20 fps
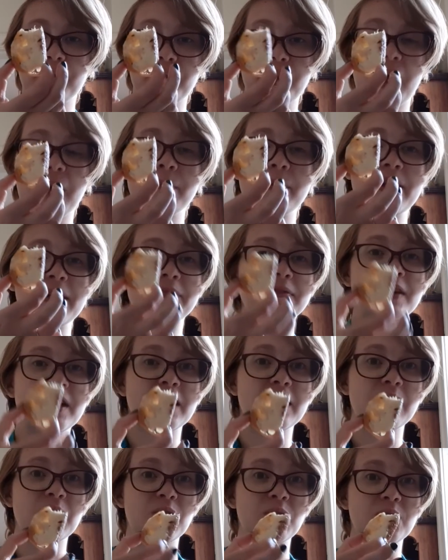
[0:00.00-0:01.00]
I may have
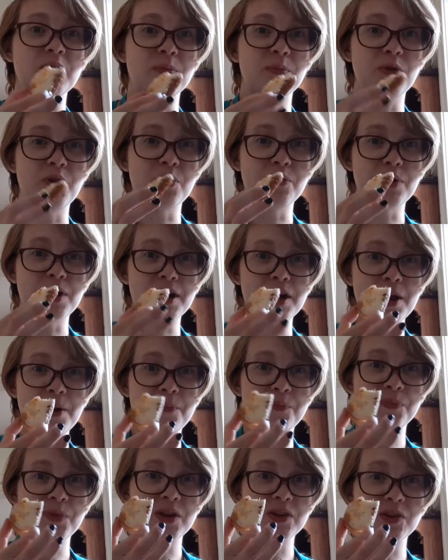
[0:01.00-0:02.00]
taken a little nibble already.
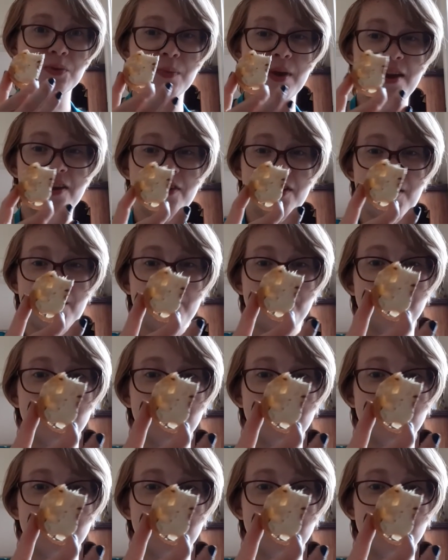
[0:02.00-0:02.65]
It's amazing.